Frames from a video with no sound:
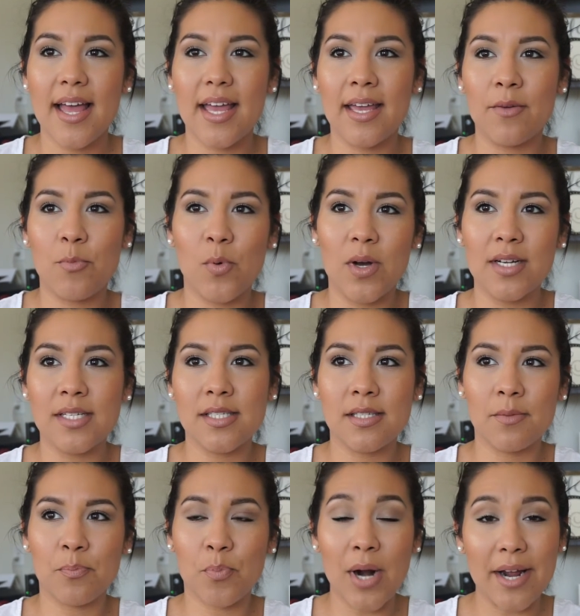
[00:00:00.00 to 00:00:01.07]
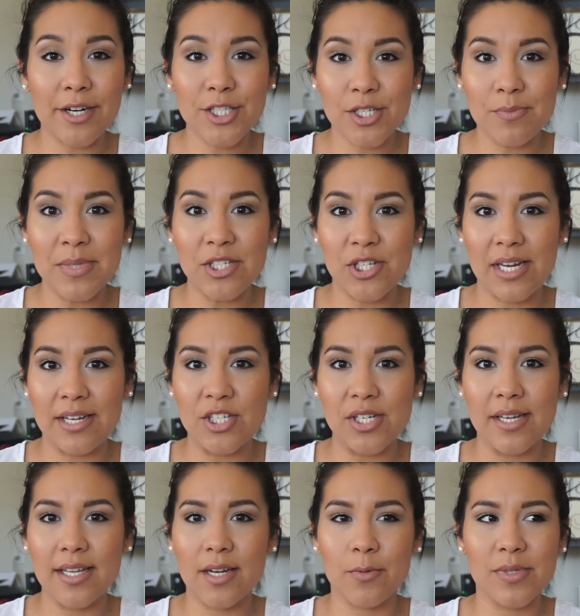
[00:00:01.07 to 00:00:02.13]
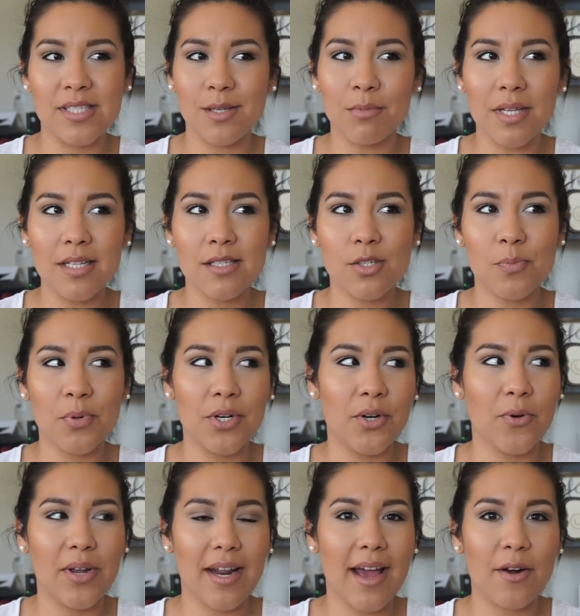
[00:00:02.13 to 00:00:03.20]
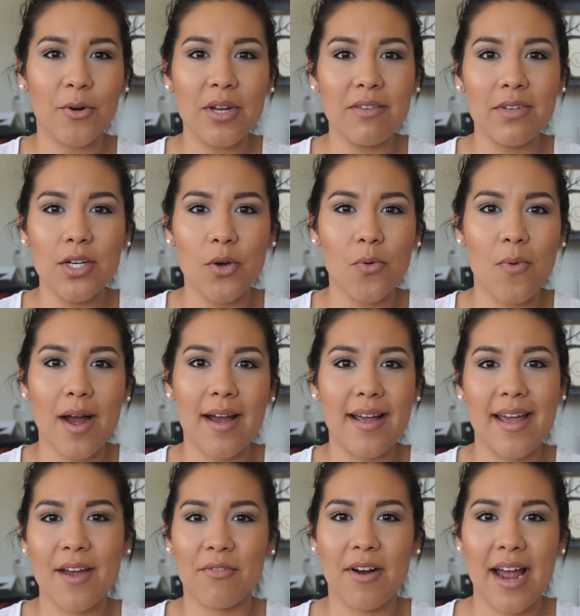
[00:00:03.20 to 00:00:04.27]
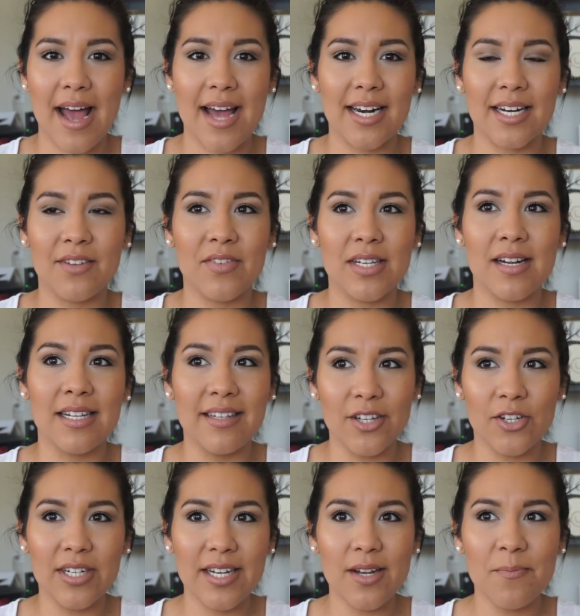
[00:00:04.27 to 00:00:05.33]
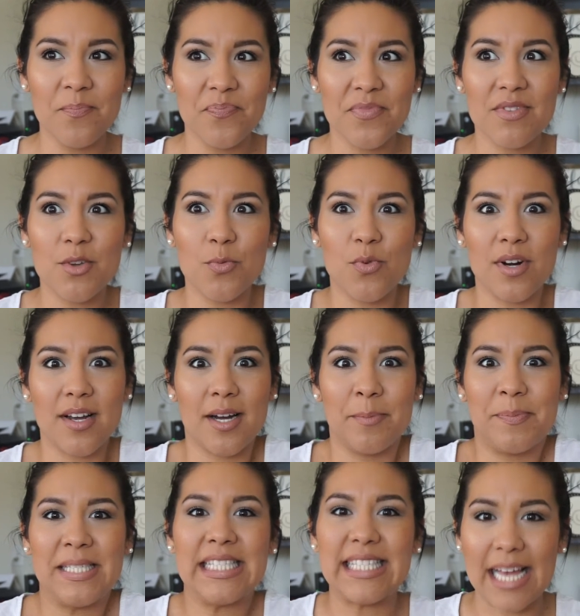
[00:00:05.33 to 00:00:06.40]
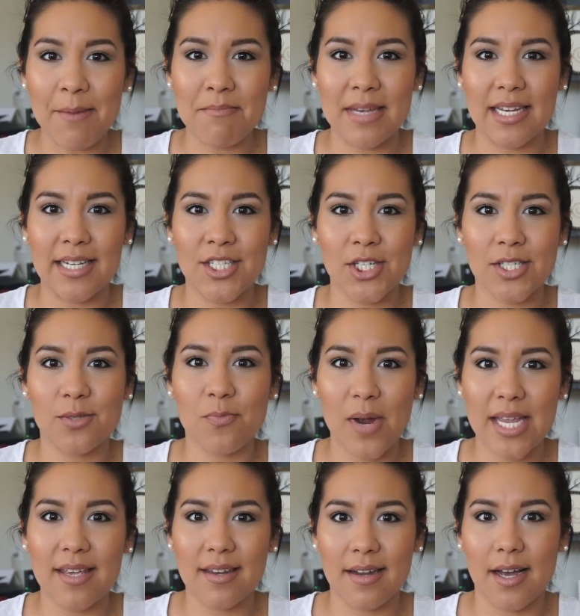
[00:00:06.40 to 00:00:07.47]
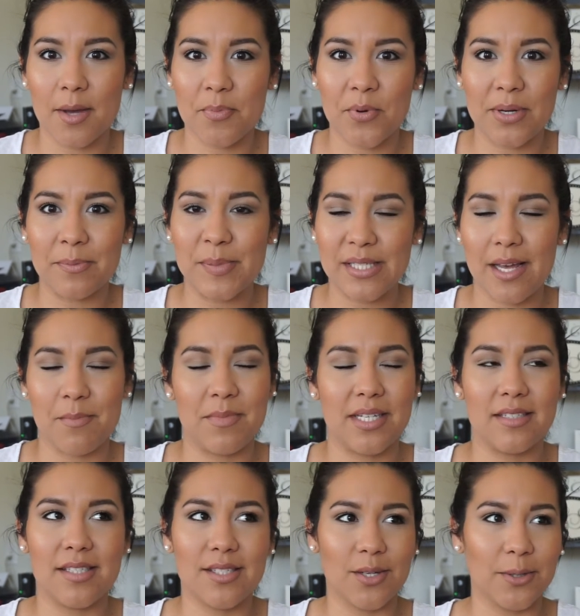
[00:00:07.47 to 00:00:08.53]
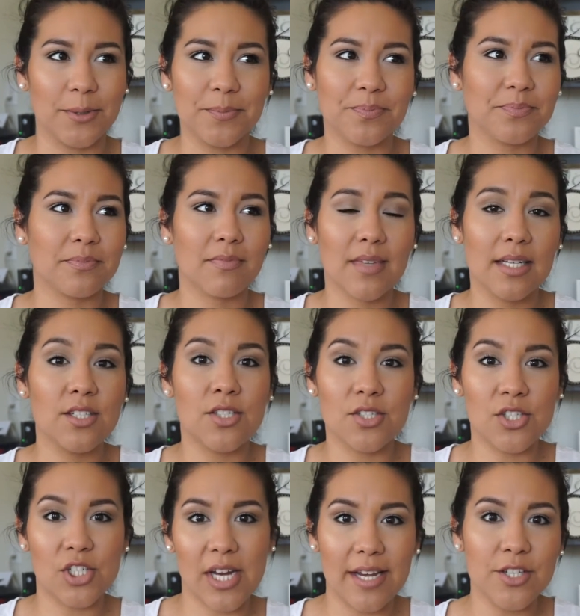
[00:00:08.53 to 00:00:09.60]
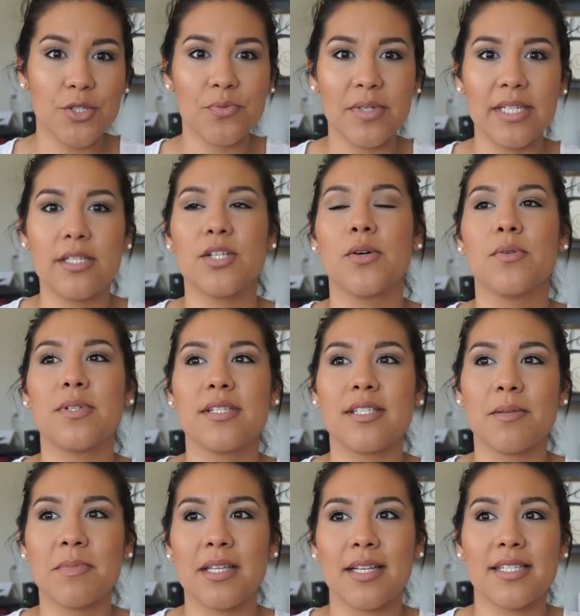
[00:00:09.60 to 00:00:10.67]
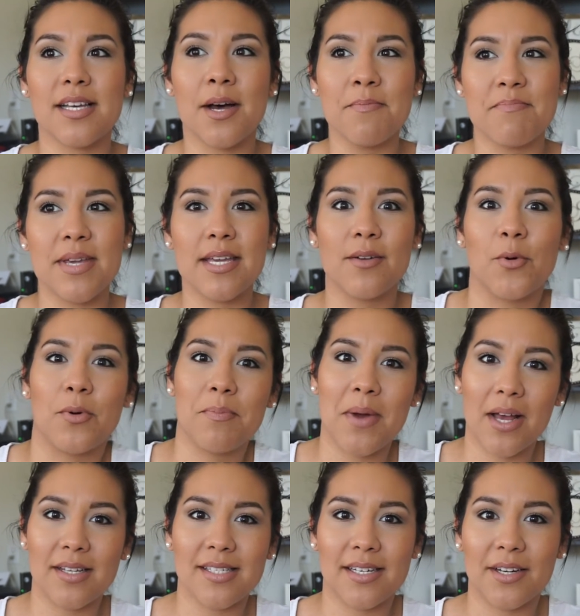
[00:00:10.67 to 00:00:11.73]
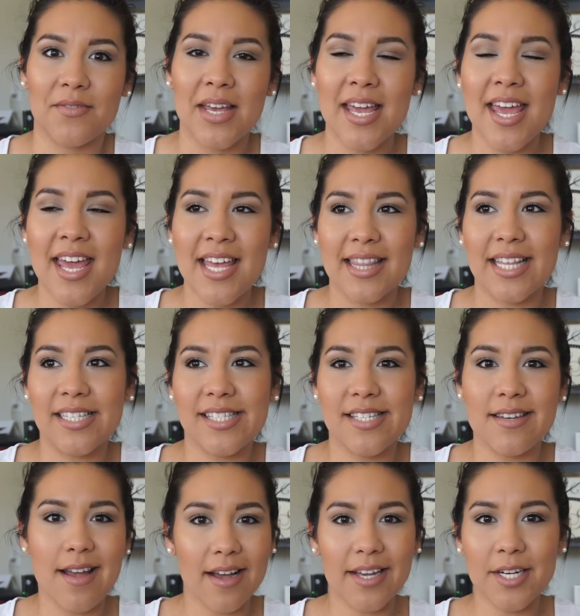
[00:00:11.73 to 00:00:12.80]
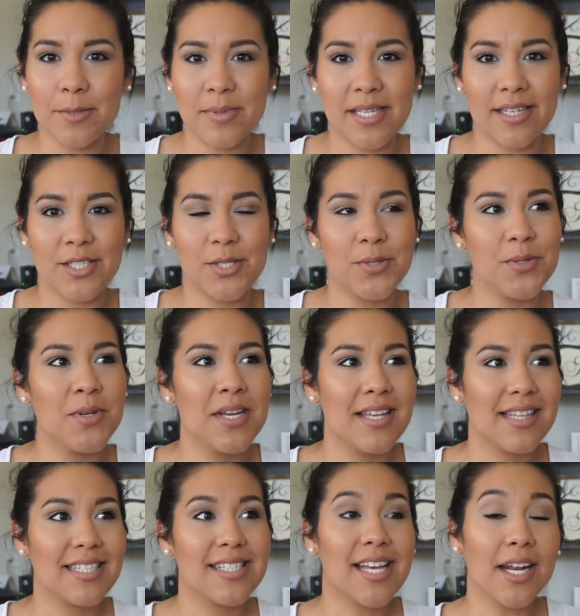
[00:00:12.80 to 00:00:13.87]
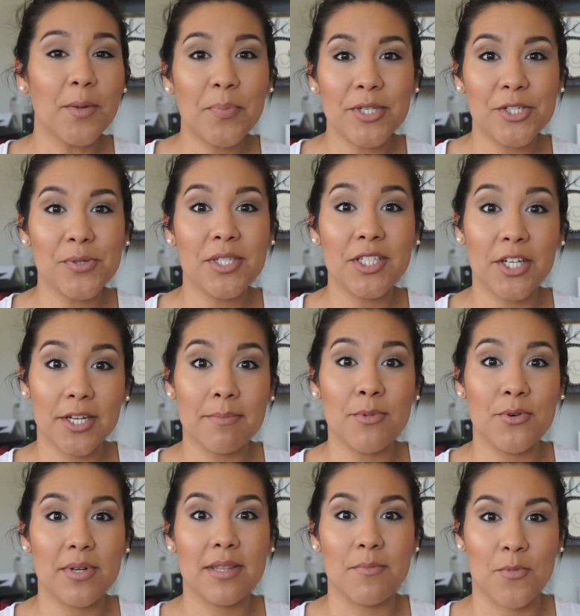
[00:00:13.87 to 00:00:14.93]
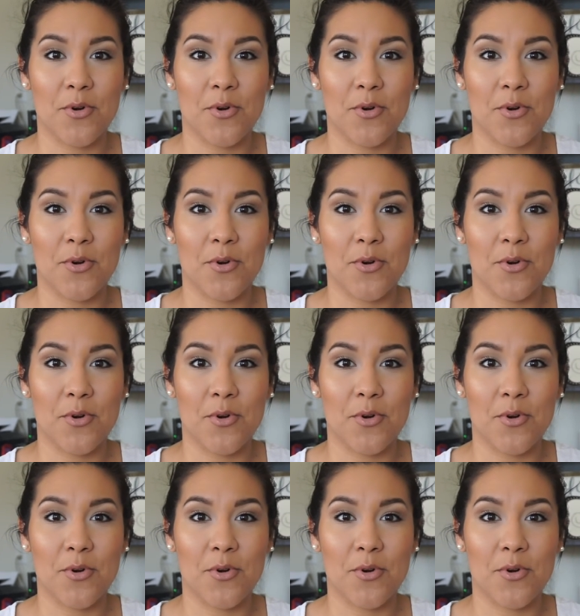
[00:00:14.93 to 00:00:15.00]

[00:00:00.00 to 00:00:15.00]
It was, prior to me changing it, it was something super annoying. I don't even know why I ever had it. It literally would upset me. Just waking up would upset me. So just change your ringtone to something that's upbeat or positive, that's not gonna upset you, that's gonna put you in a good mood in the